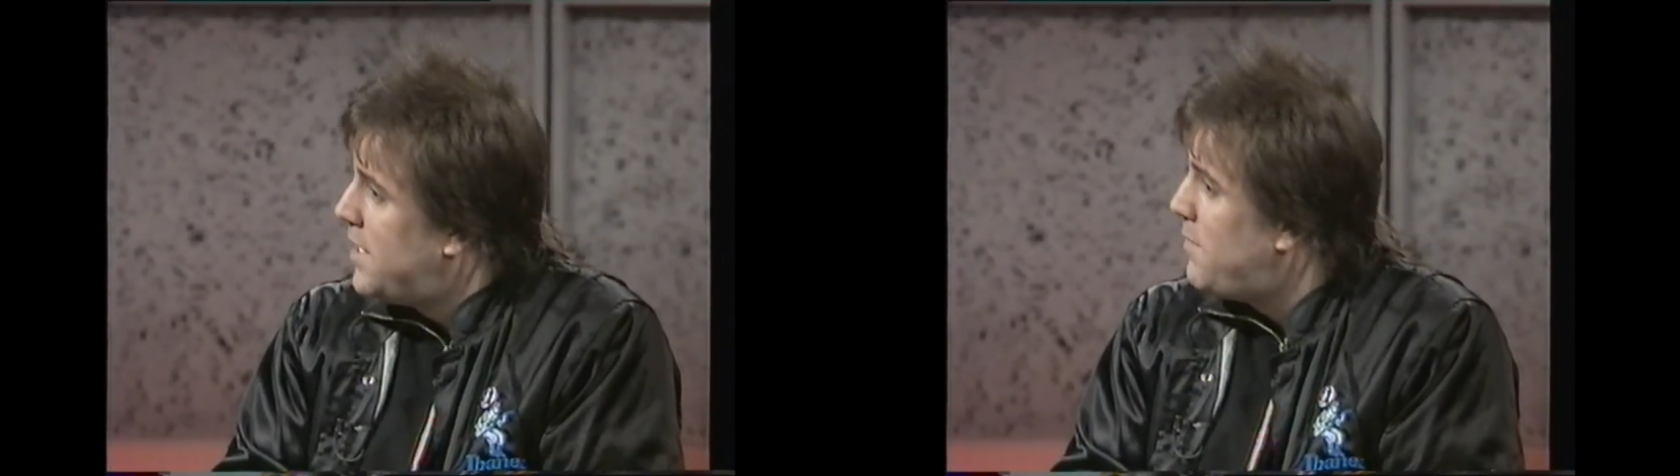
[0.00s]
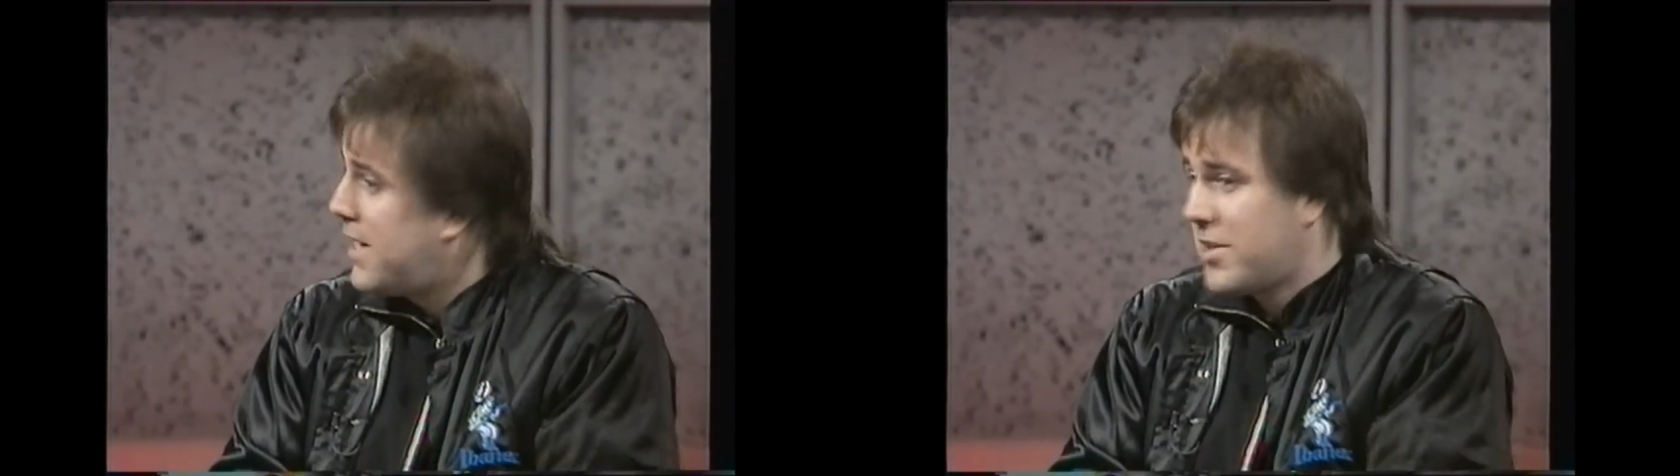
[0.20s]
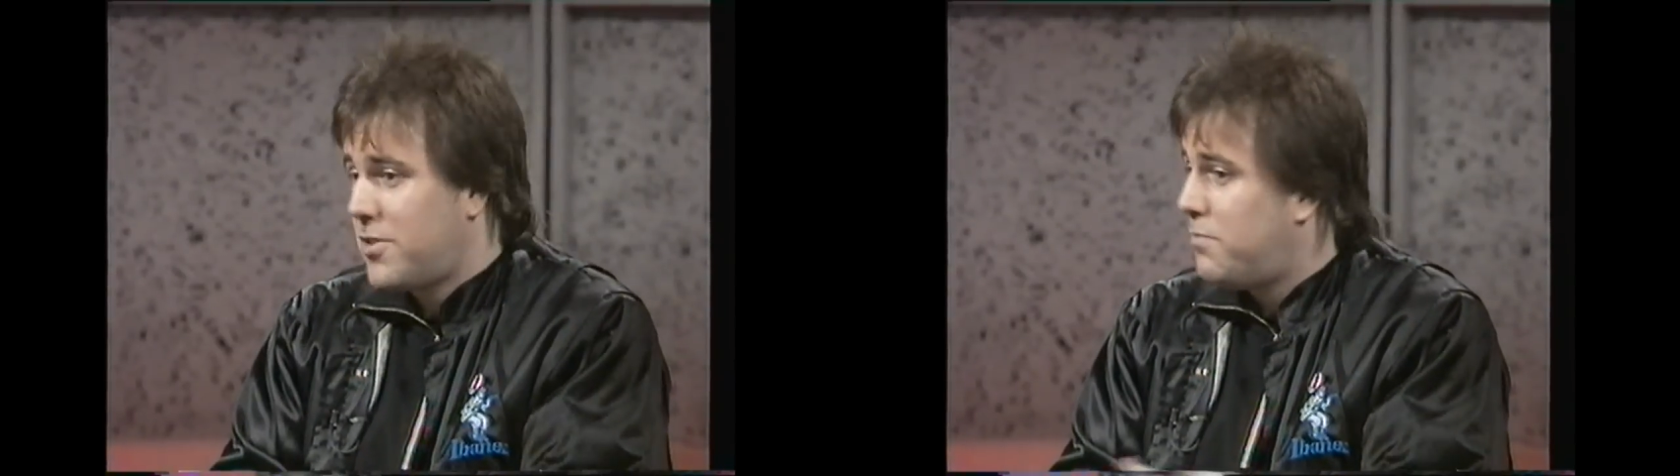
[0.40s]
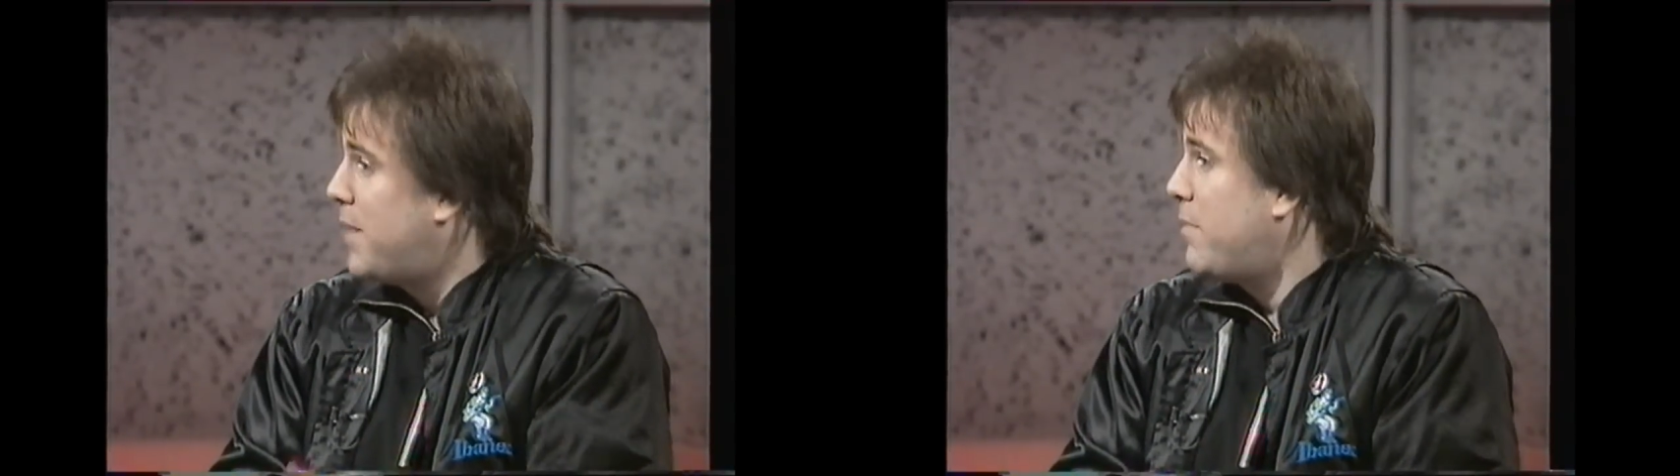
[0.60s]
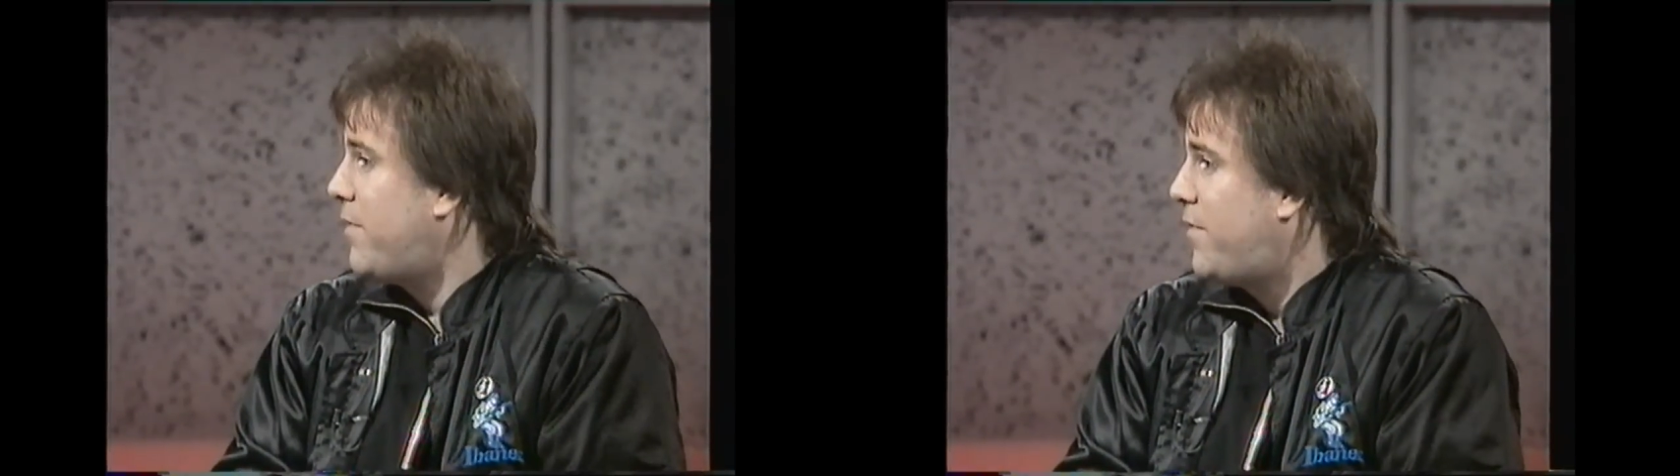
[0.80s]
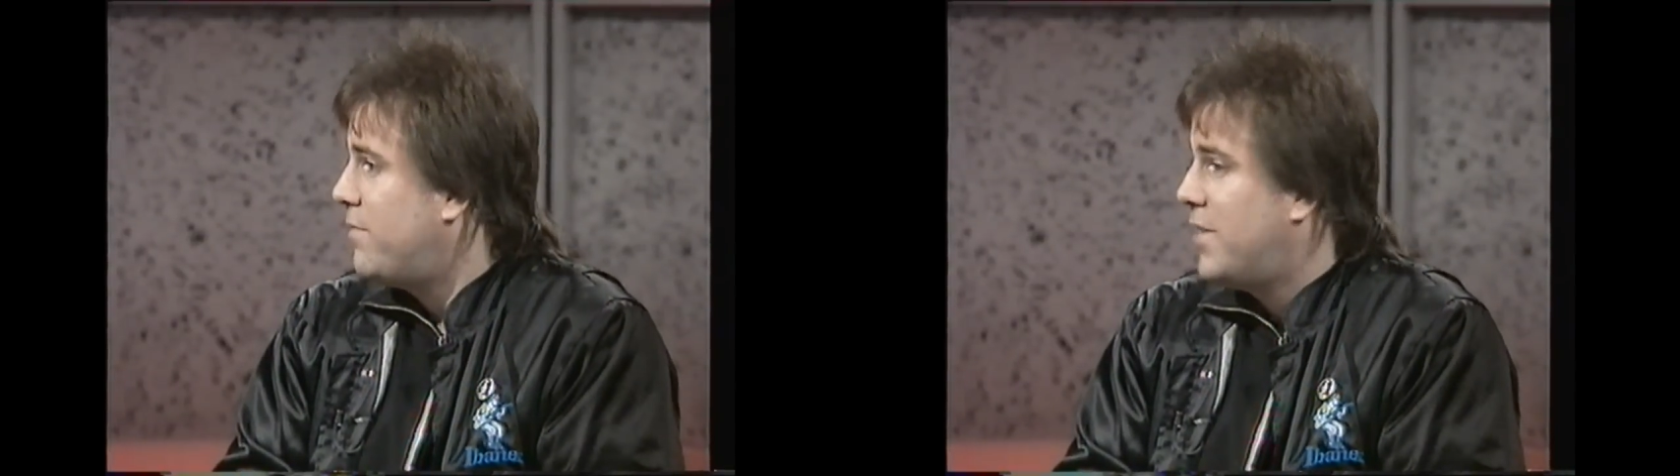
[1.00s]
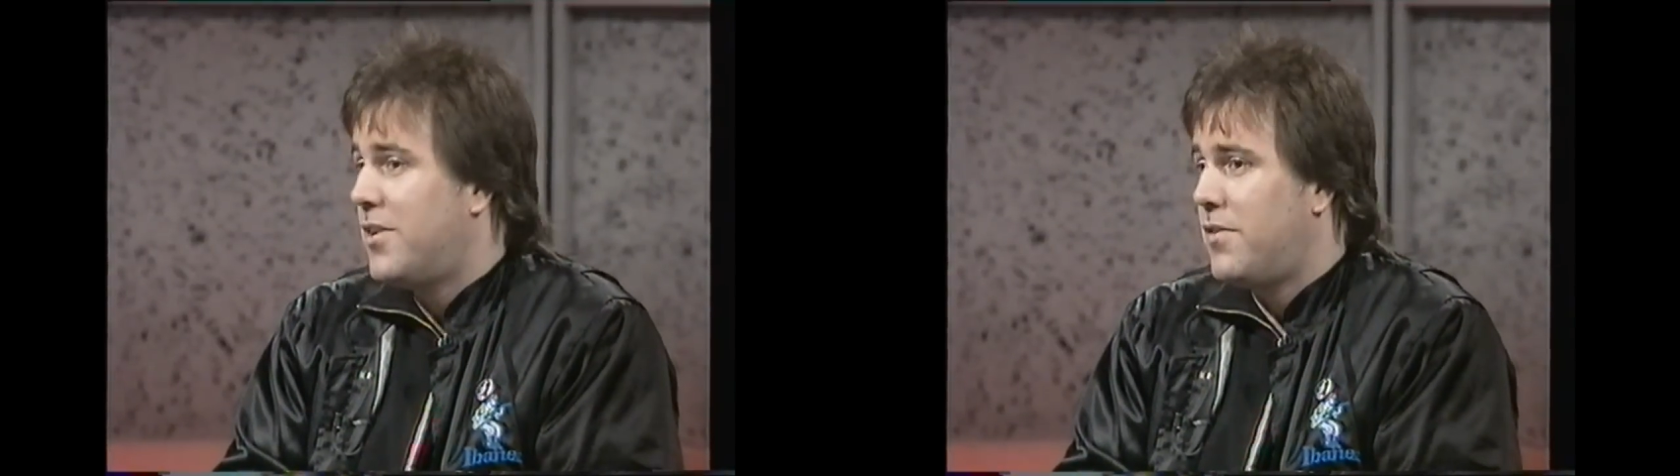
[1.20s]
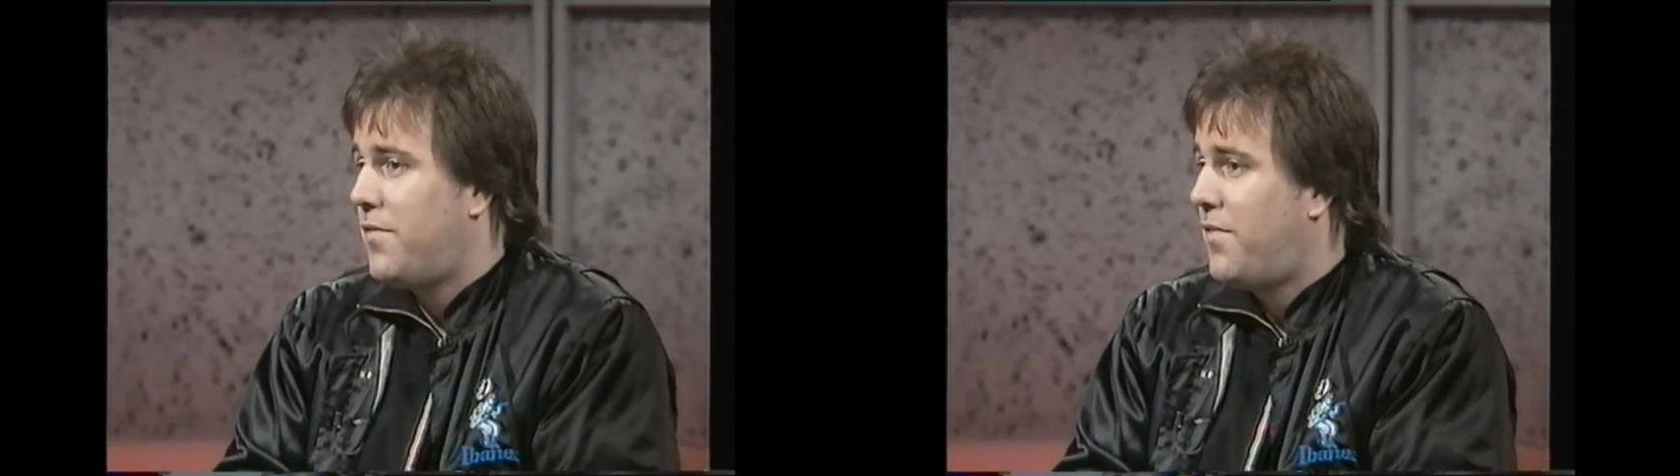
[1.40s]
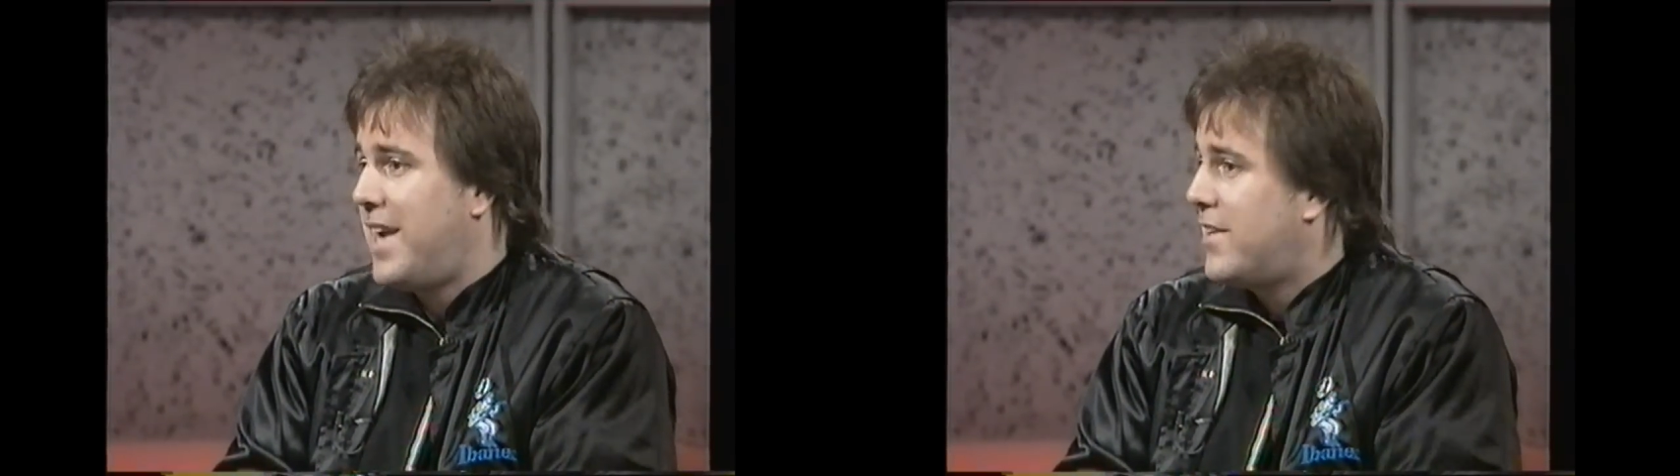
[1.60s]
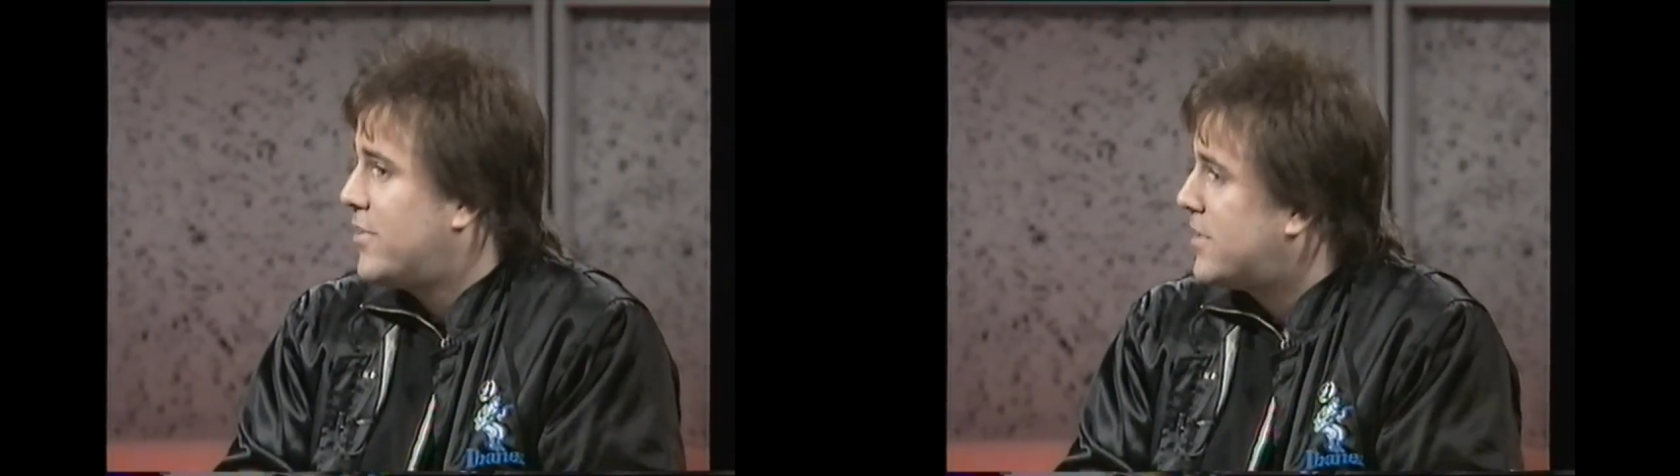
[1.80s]
You may get some people,
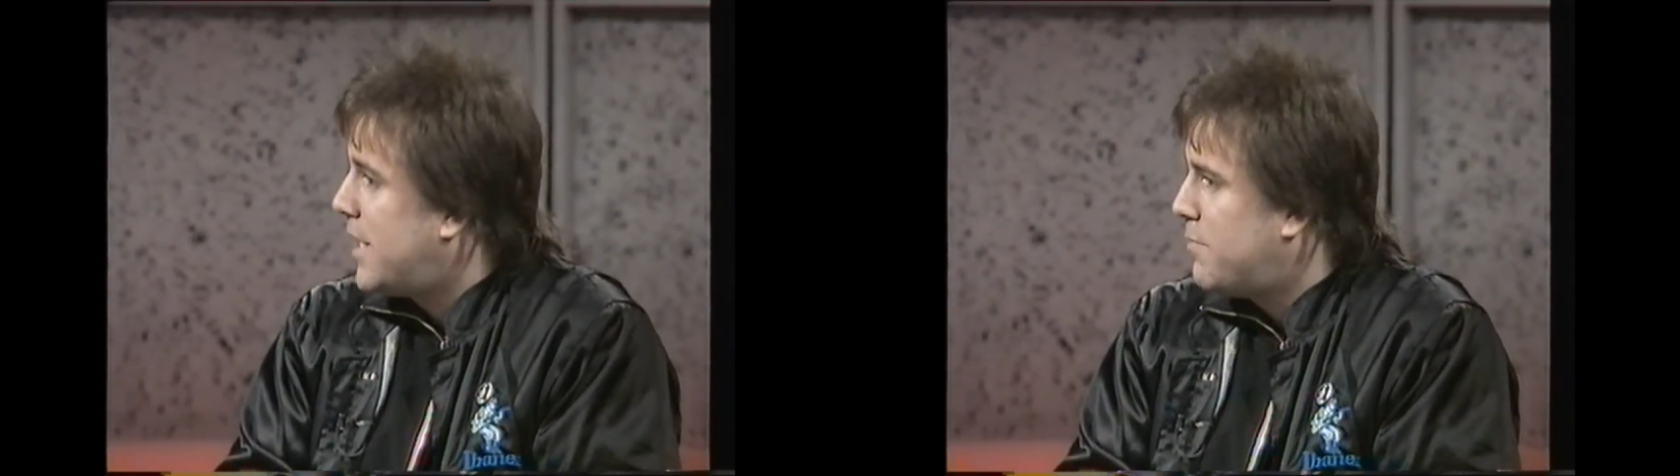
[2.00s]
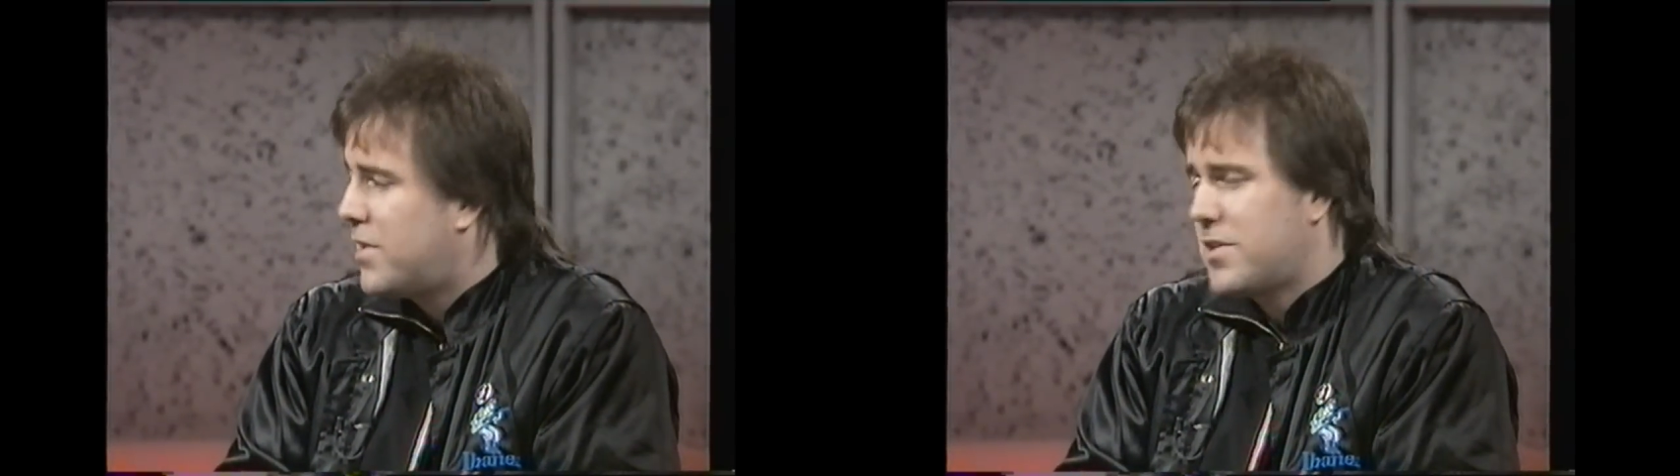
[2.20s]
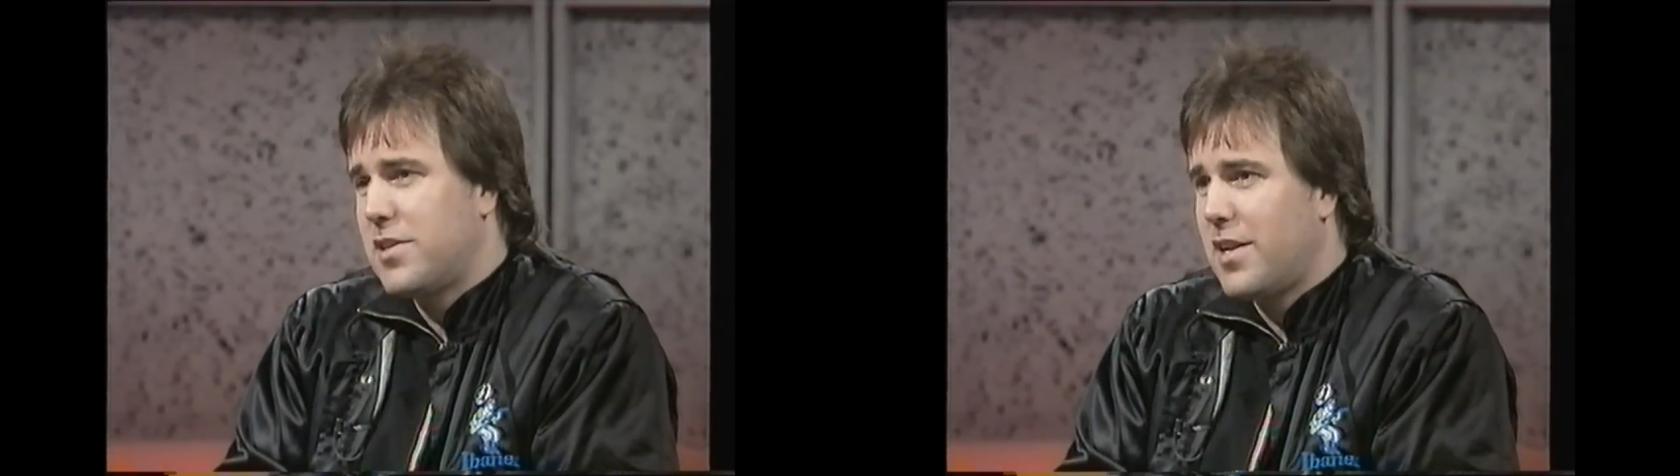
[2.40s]
fight outside, but it's